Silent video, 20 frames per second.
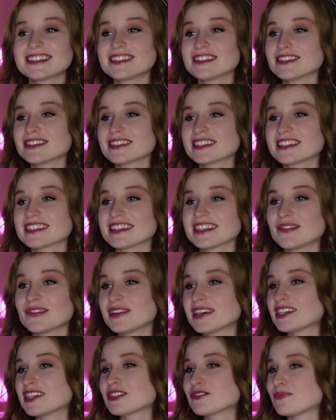is still just
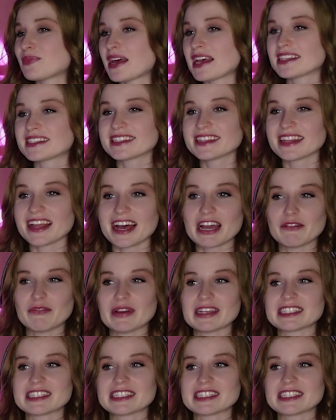living his best life,